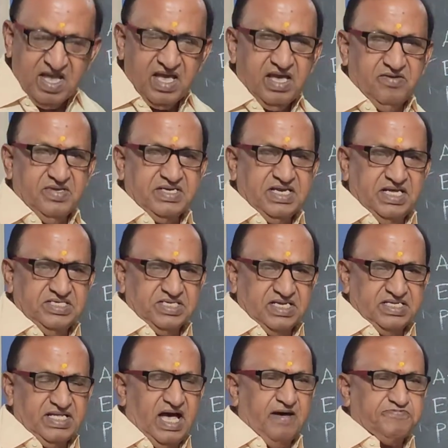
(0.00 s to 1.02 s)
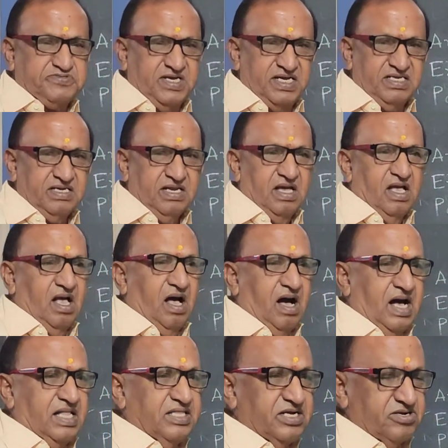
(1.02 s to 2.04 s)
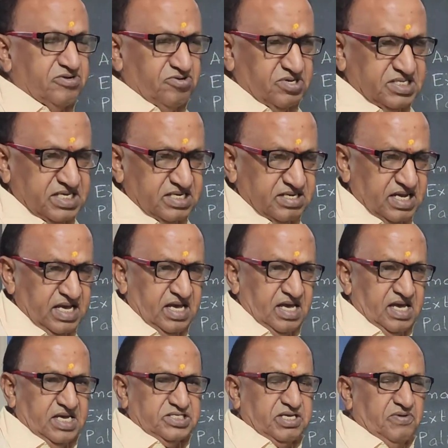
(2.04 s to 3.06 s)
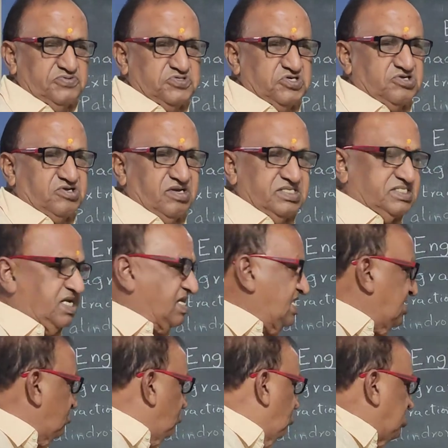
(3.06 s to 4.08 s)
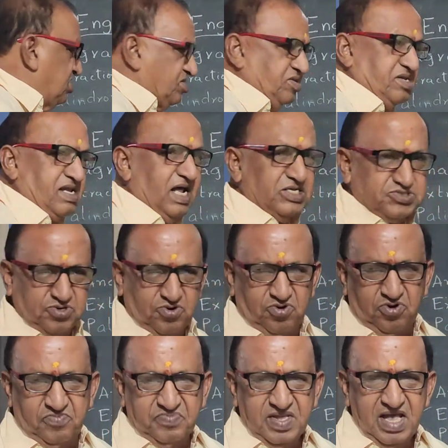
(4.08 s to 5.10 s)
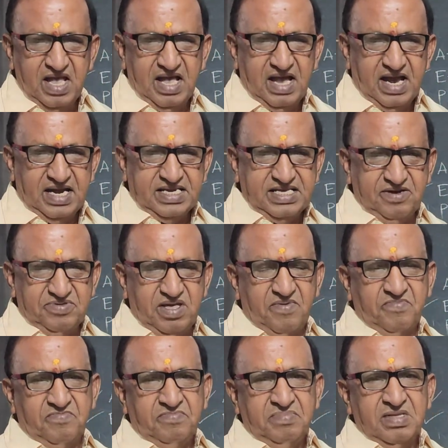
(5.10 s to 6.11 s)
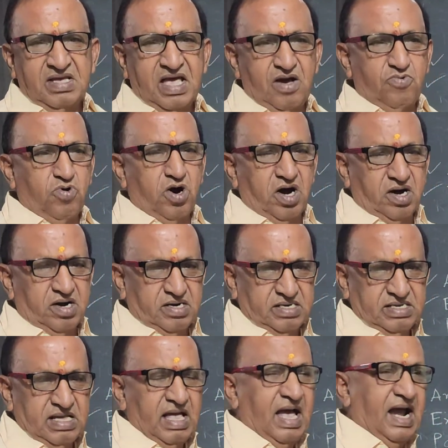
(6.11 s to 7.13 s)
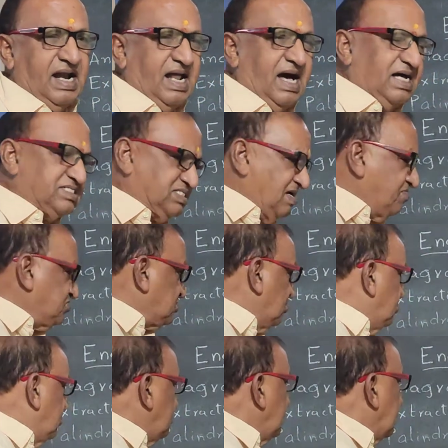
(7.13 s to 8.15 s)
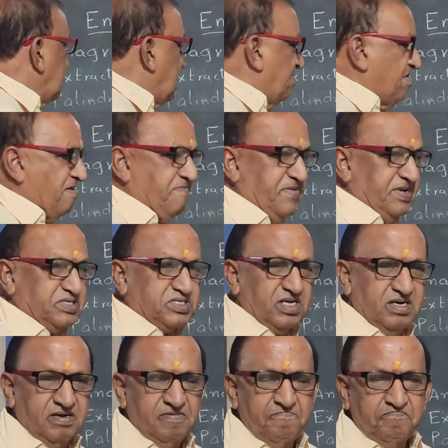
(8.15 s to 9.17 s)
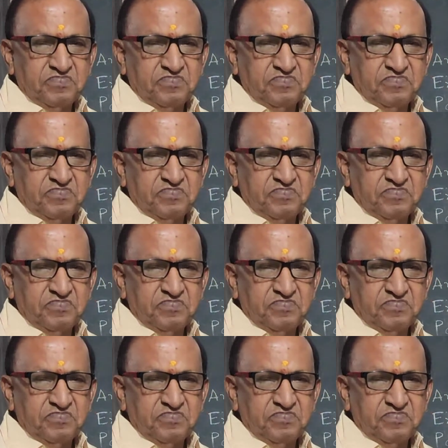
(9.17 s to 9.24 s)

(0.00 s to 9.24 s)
if the teacher is absent, all they do is a substitute teacher can go into the classroom and give them a word and ask them to come up with the